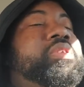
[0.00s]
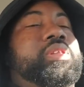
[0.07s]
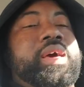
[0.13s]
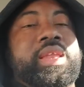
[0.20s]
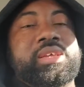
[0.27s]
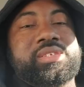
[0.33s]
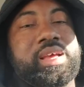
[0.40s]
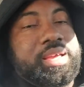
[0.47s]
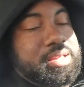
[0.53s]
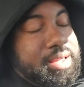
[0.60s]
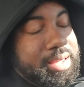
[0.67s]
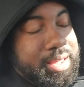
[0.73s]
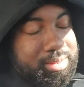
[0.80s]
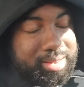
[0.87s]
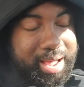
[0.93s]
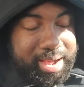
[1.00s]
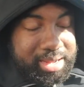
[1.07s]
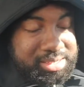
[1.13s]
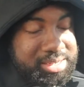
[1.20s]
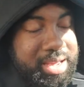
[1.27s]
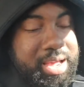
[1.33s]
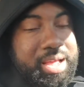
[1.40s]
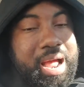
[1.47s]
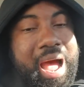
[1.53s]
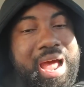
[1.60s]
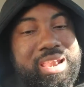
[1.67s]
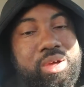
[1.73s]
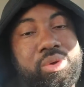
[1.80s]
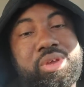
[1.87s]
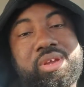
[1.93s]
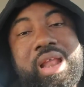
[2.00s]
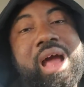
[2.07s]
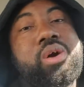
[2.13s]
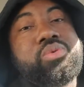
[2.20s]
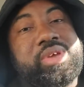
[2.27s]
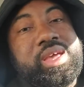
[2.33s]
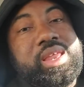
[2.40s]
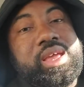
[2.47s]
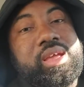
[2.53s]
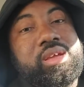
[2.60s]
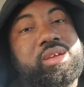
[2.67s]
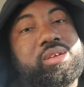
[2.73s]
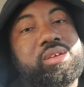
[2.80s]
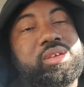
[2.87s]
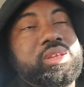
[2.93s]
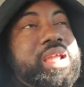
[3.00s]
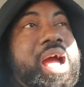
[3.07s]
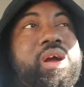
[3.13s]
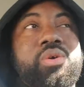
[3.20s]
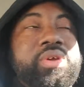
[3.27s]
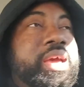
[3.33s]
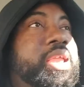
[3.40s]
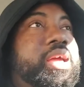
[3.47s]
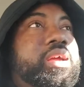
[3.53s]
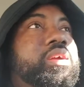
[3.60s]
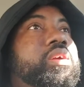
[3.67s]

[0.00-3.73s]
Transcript: ladies, like I said, I know you're not going to get it. You're not going to get it.